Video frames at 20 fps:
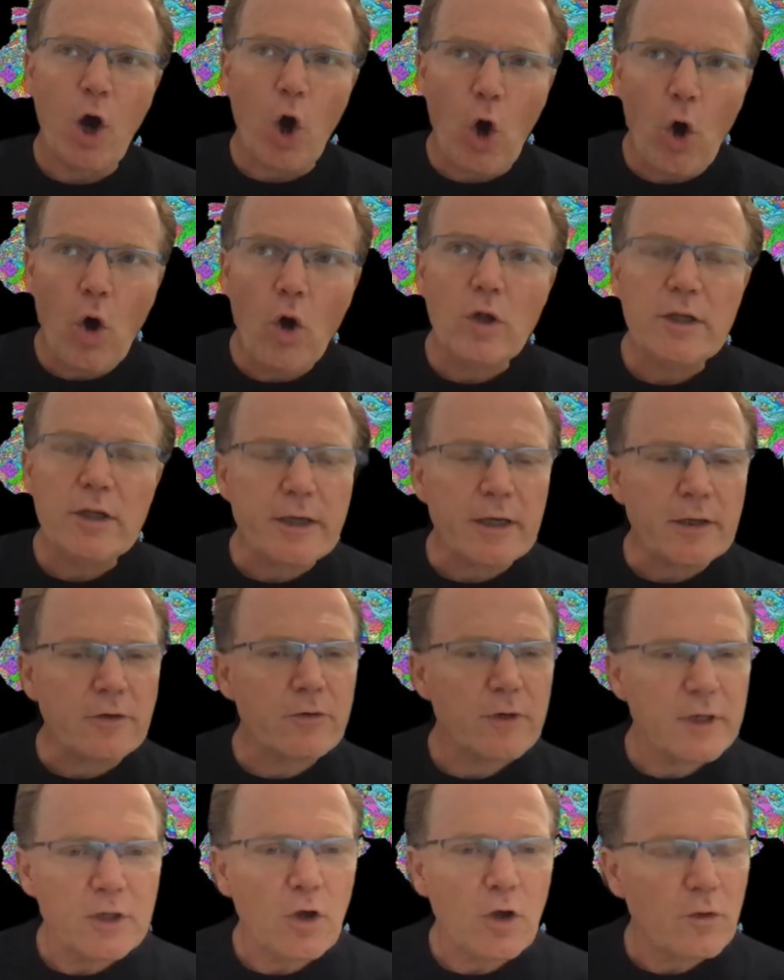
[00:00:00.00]
all
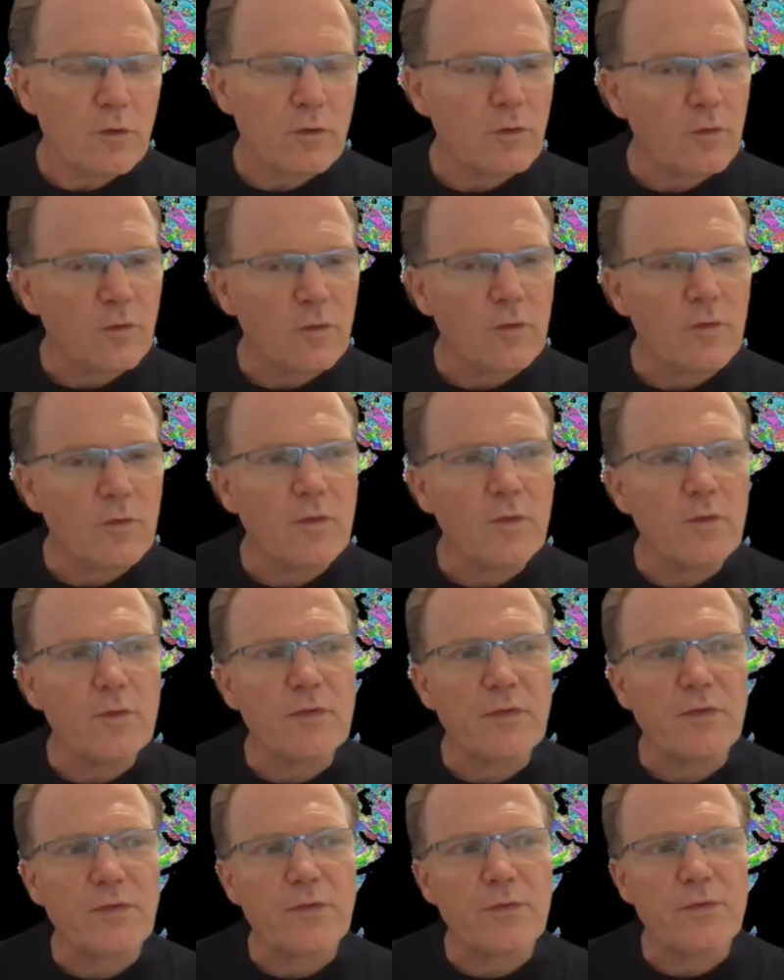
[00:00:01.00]
agree on
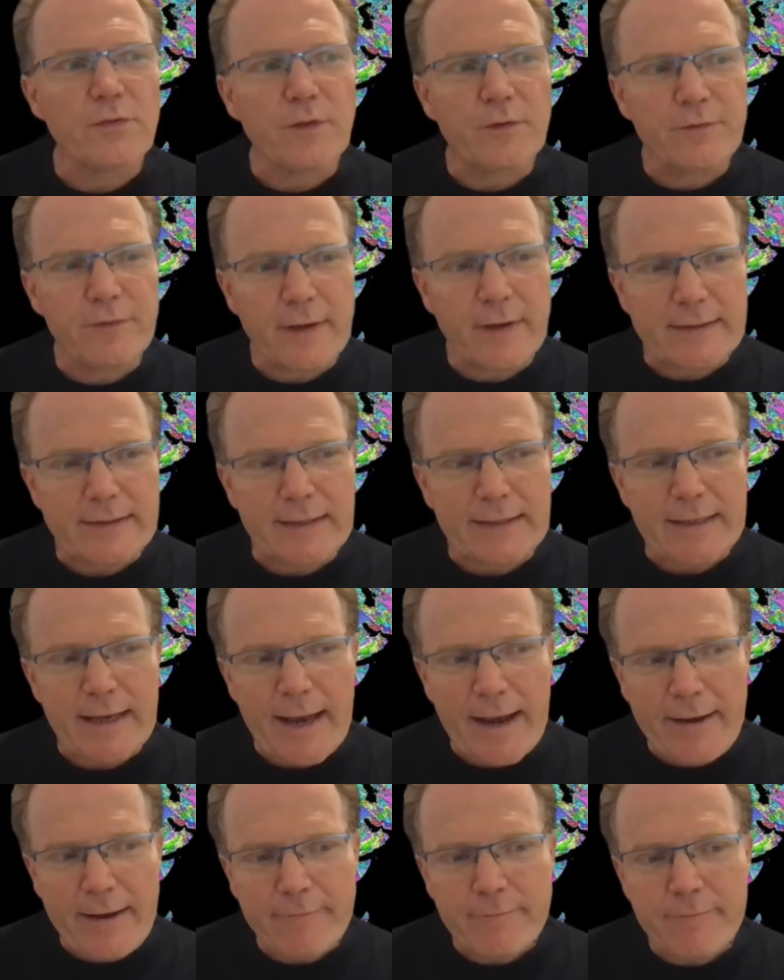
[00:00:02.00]
the fact that
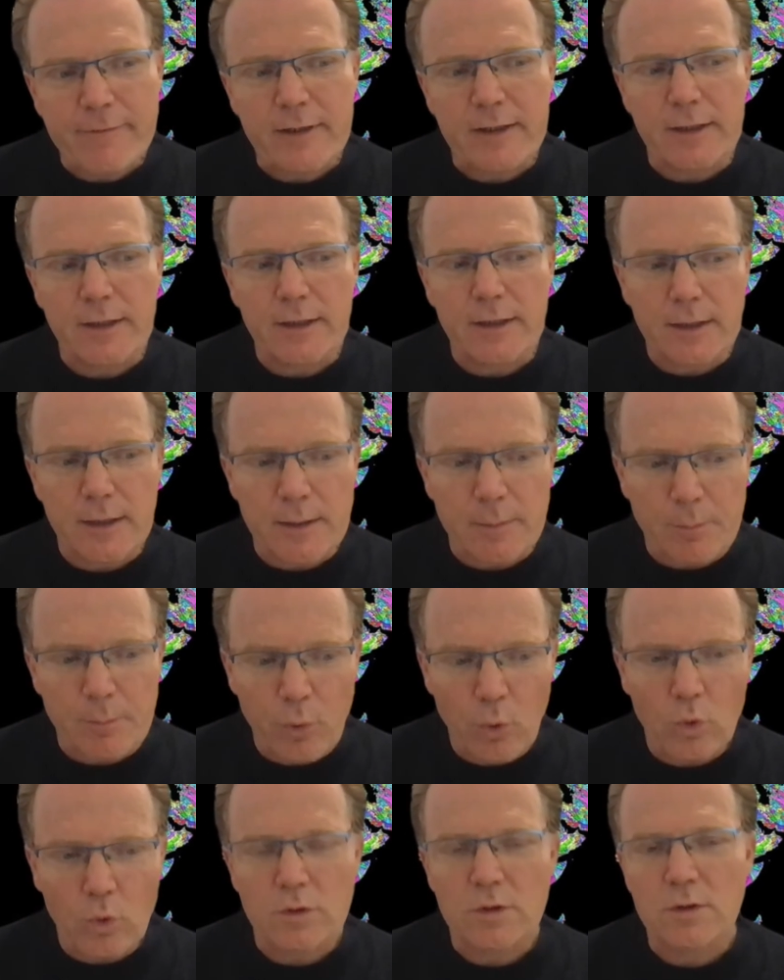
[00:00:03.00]
every
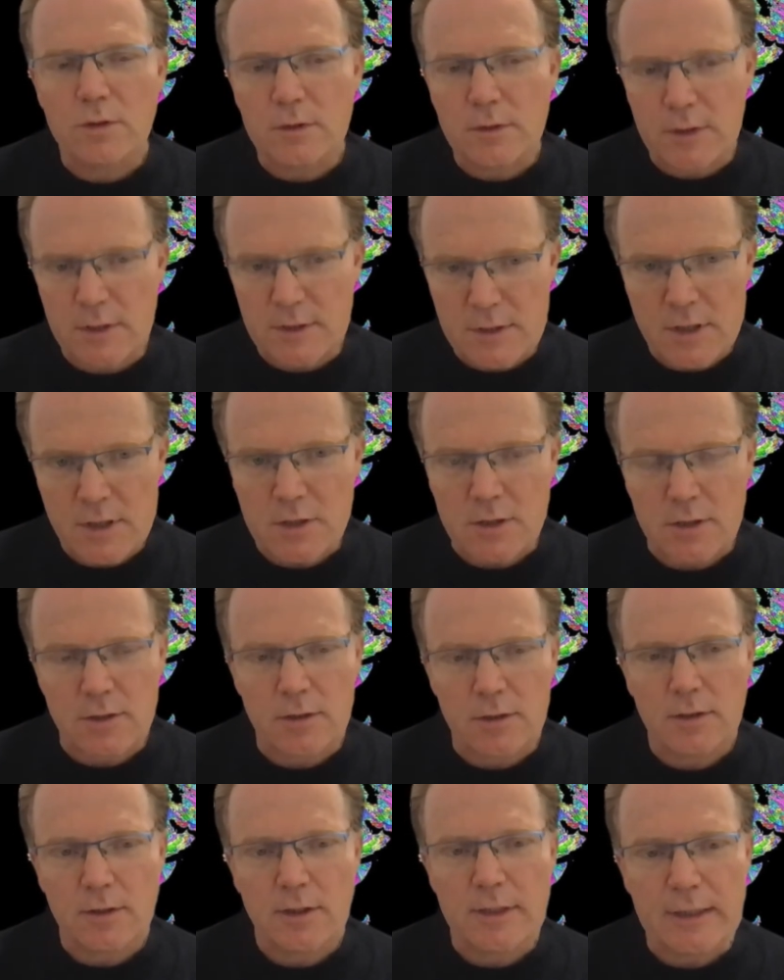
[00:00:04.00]
important
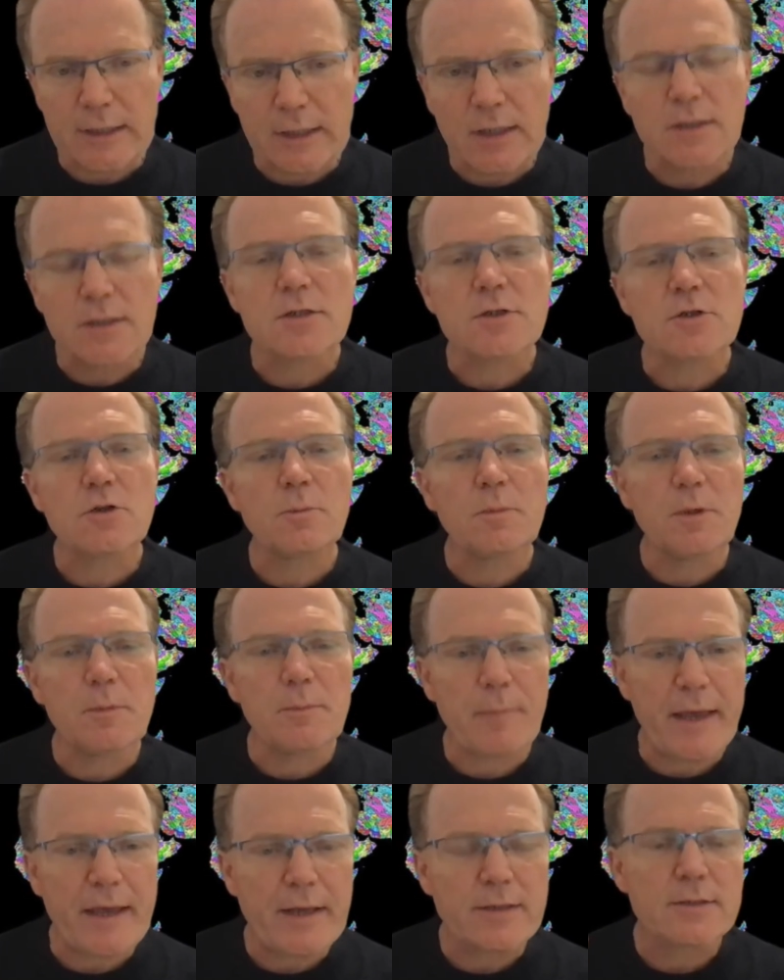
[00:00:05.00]
decision needs to be
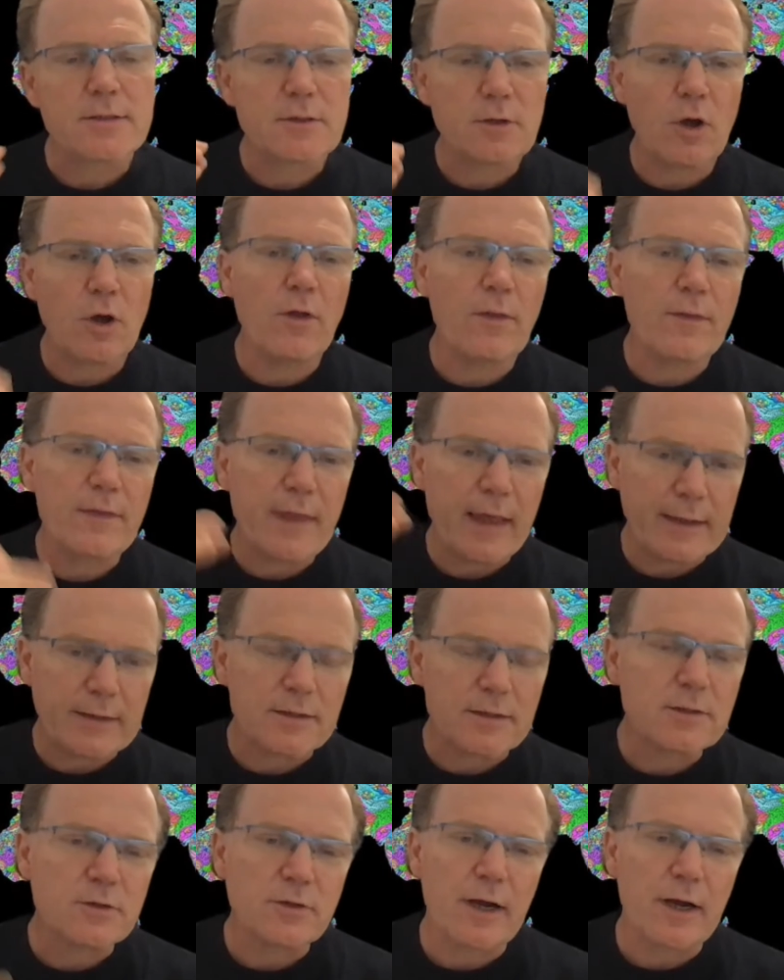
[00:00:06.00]
based on that
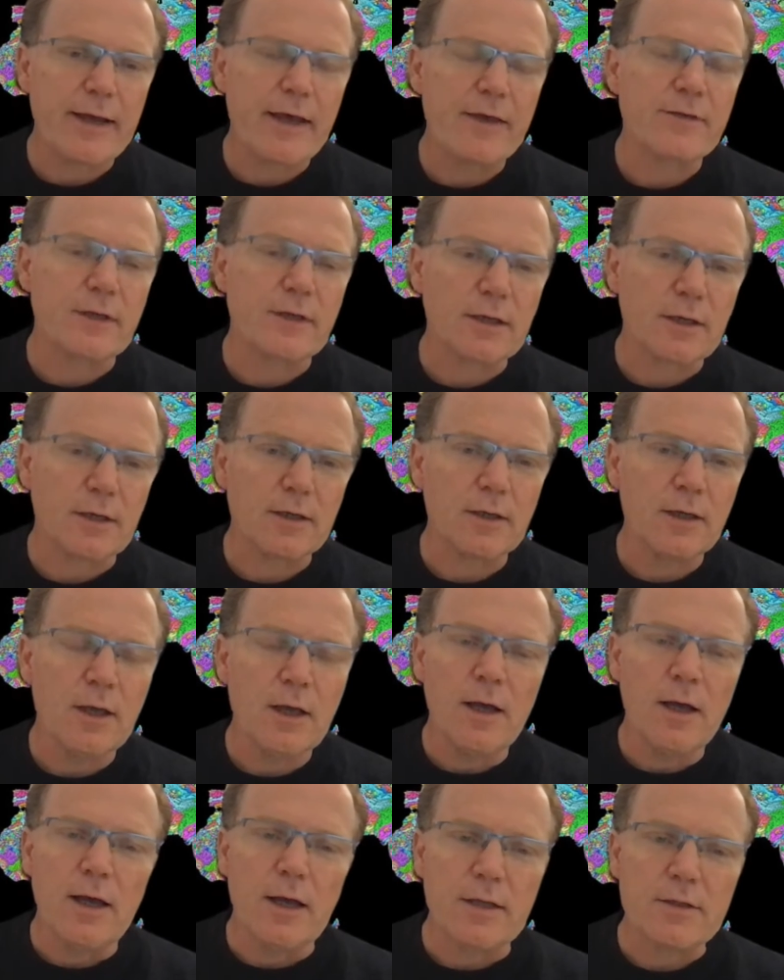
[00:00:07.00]
triethicity.
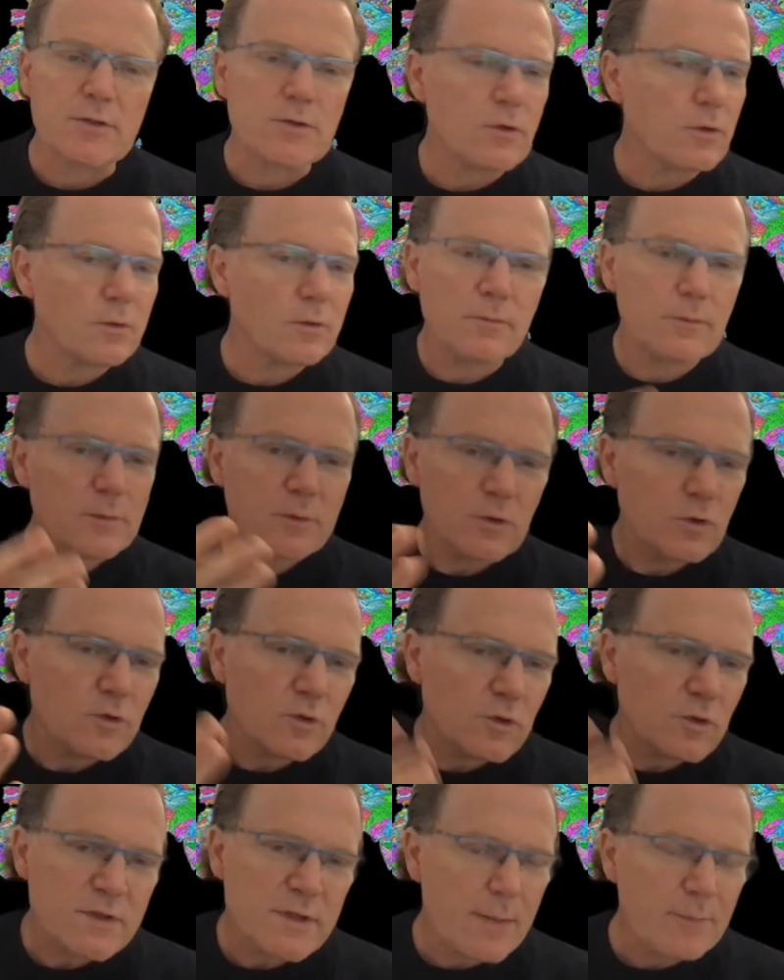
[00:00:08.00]
And so
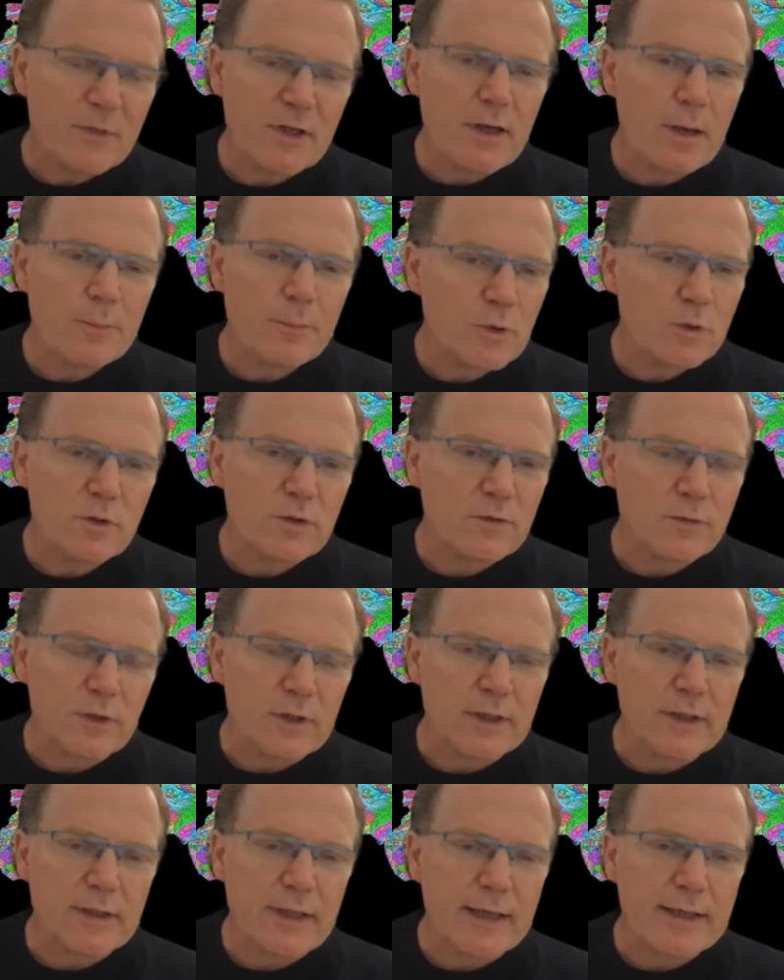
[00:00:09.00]
you summed it up
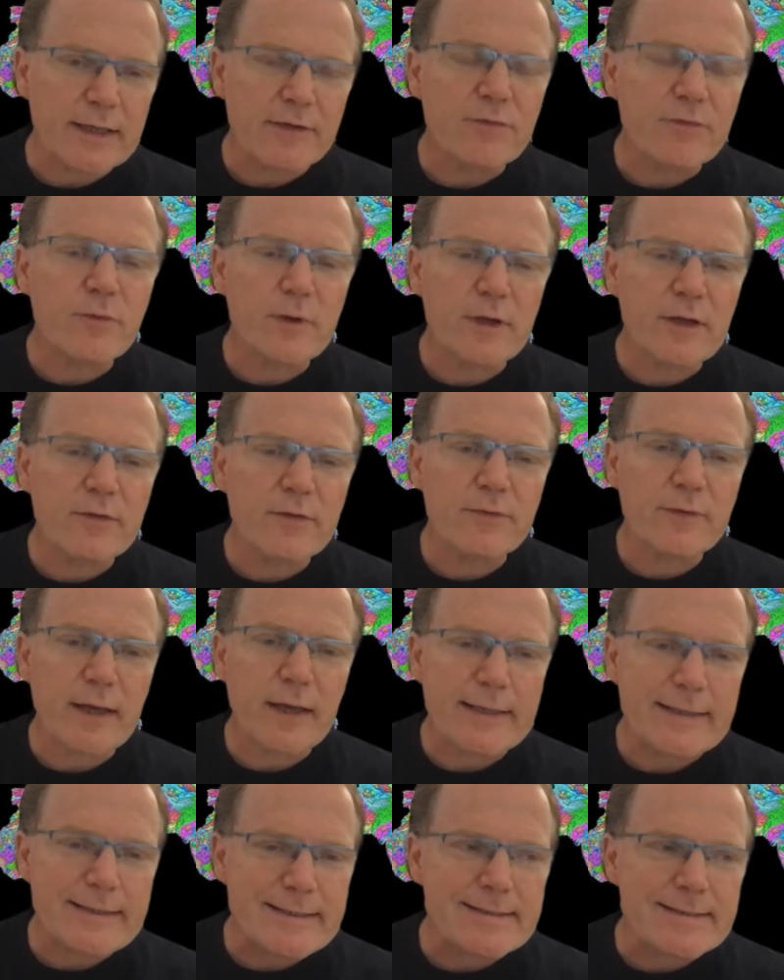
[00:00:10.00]
beautifully. Like if
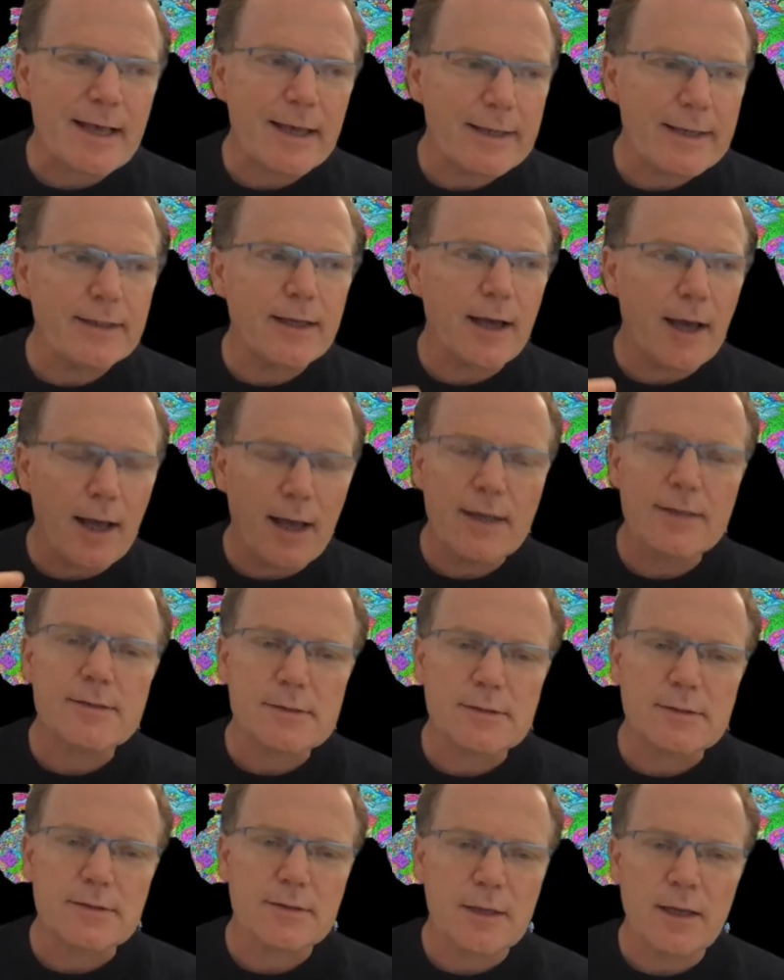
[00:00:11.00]
a designer
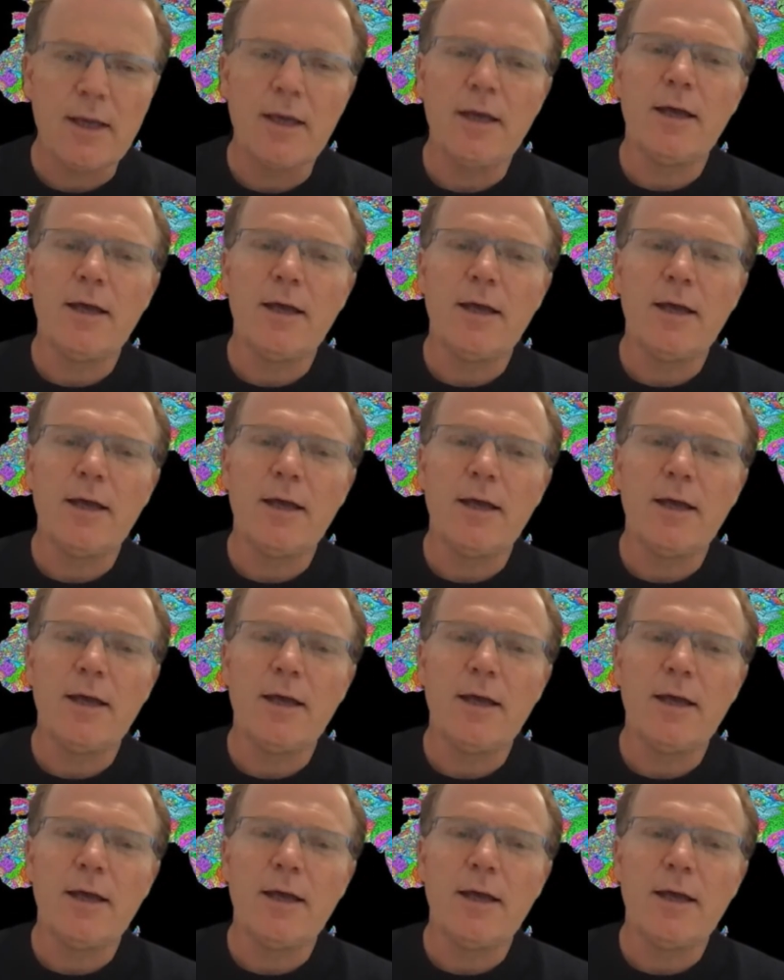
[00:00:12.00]
asked